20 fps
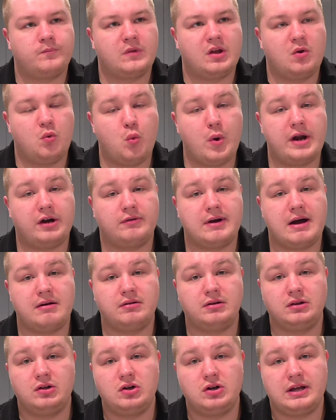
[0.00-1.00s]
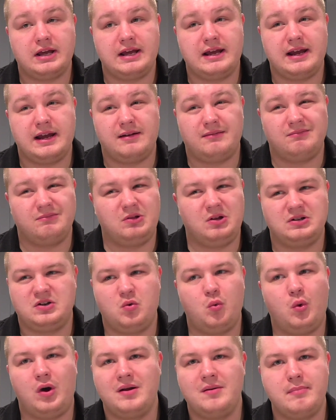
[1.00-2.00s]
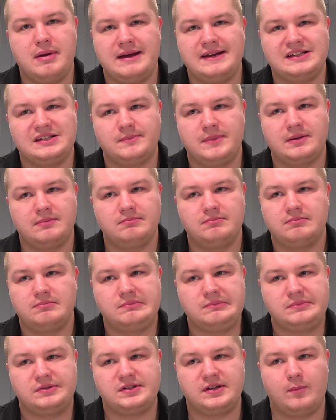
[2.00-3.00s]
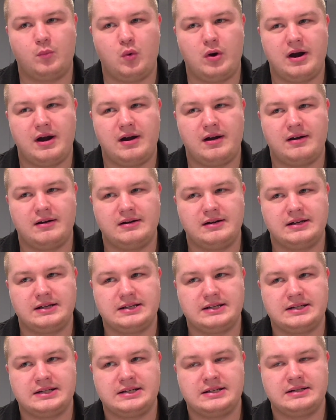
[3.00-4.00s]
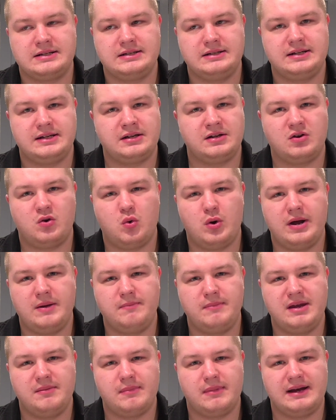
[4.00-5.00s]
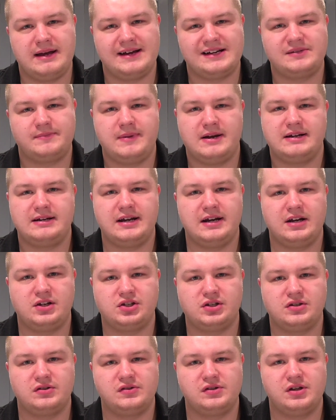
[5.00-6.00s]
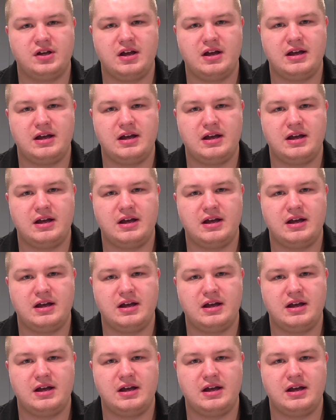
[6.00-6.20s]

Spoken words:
went around looking and looked at one basement somewhere and didn't quite meet my expectations.